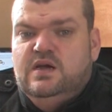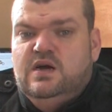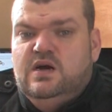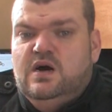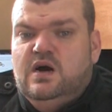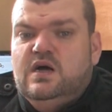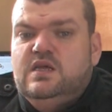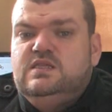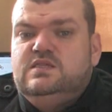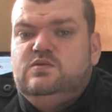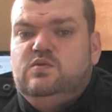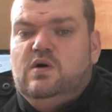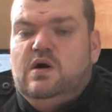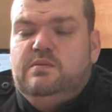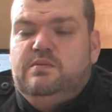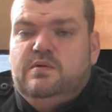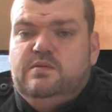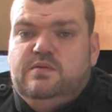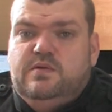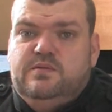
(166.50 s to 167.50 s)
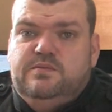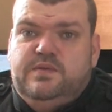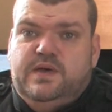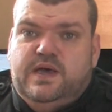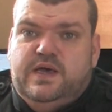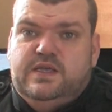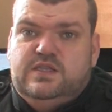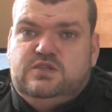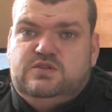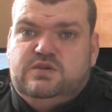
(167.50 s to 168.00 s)
hot swappable
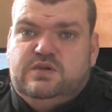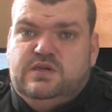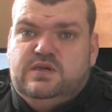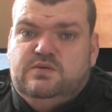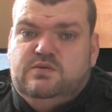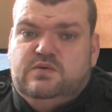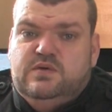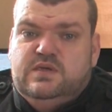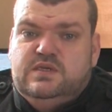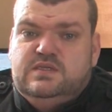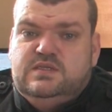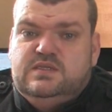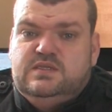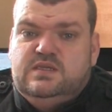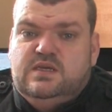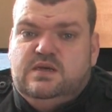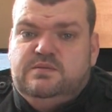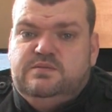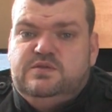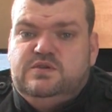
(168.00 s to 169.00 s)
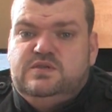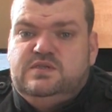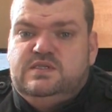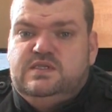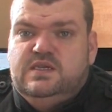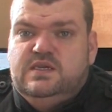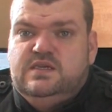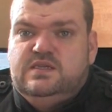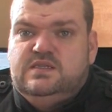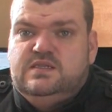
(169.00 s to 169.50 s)
battery with up to
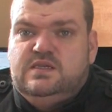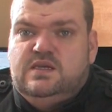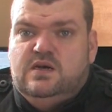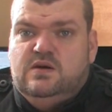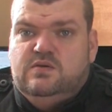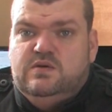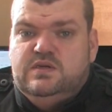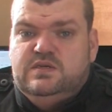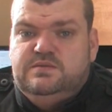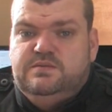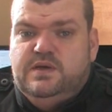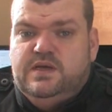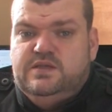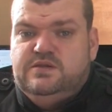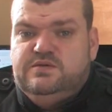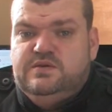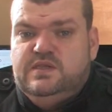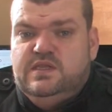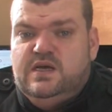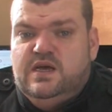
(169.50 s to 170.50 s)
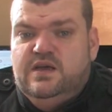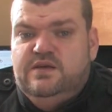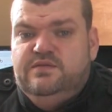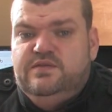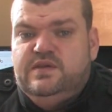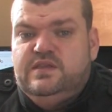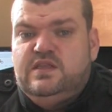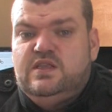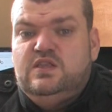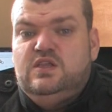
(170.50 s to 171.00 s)
6 hours battery life,
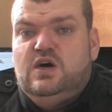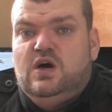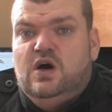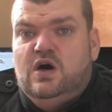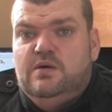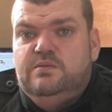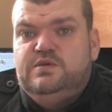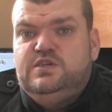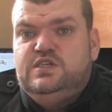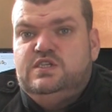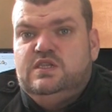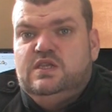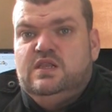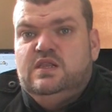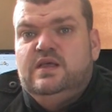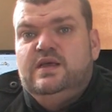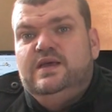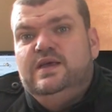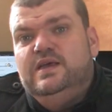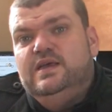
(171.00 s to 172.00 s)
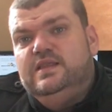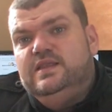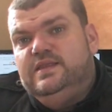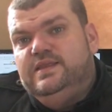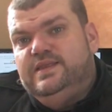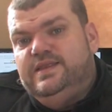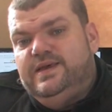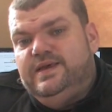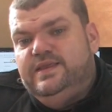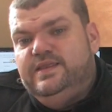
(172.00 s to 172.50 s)
and an optional
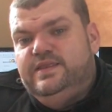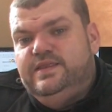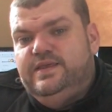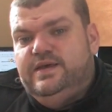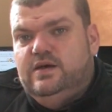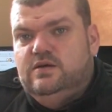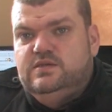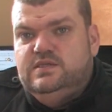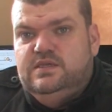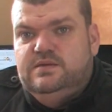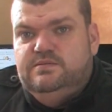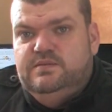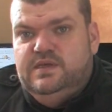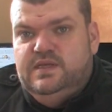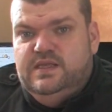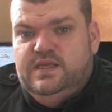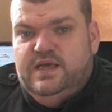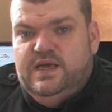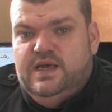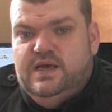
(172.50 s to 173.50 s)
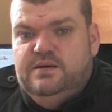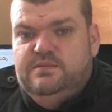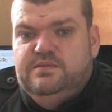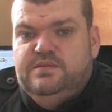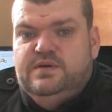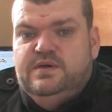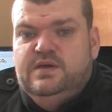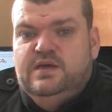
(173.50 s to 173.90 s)
9000 milliamp